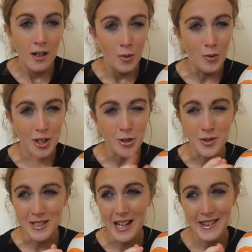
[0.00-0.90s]
which
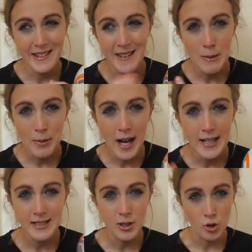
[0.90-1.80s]
was like the same
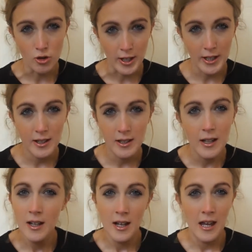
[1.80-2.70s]
price as a drink.
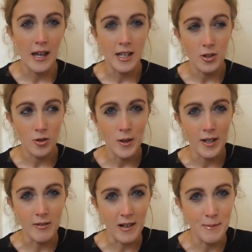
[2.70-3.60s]
And he just went
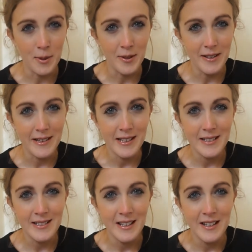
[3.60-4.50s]
and grabbed me one of
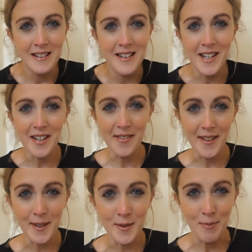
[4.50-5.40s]
these. I didn't
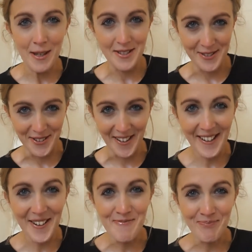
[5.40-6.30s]
think he was meant to do
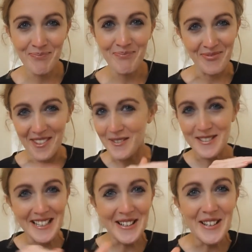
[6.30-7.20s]
that. That was
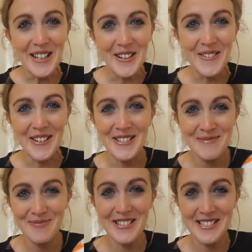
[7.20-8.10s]
definitely not what he was
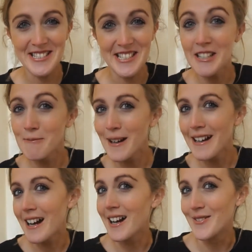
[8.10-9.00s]
supposed to do, but
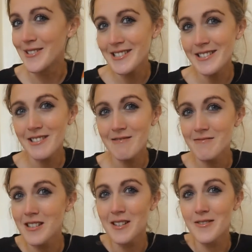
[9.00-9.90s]
I wasn't,
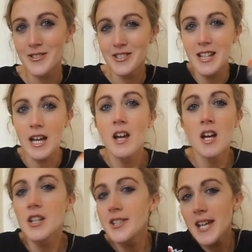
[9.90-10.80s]
he was just like,
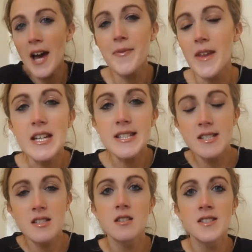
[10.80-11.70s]
just have
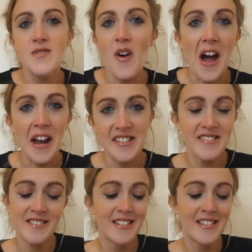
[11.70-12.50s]
this, it's fine.